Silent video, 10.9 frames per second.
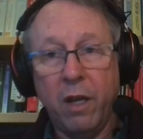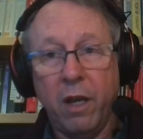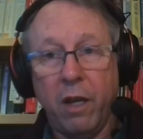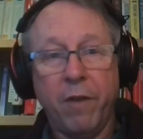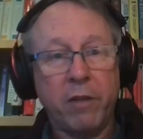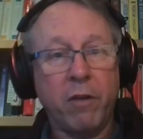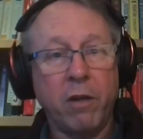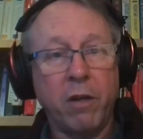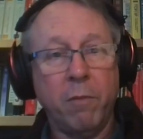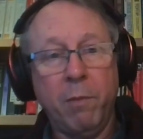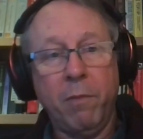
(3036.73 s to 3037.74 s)
And in fact, our
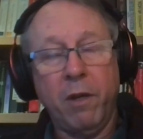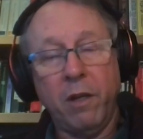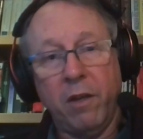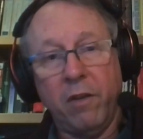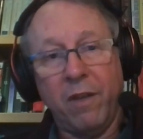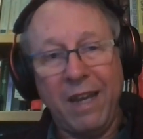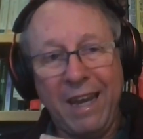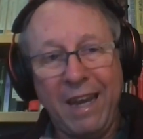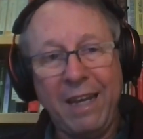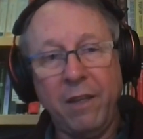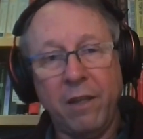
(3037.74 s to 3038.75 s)
commitment is that
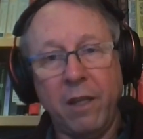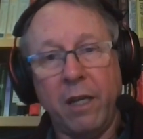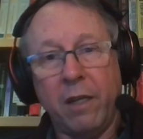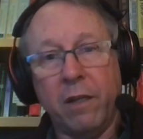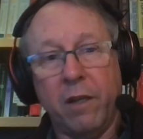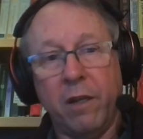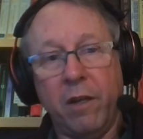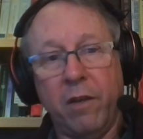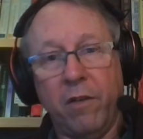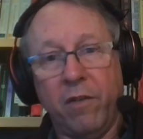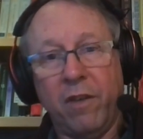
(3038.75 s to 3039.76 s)
anything that
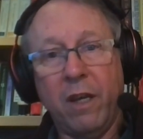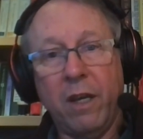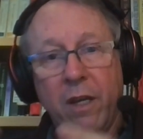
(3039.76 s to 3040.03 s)
is,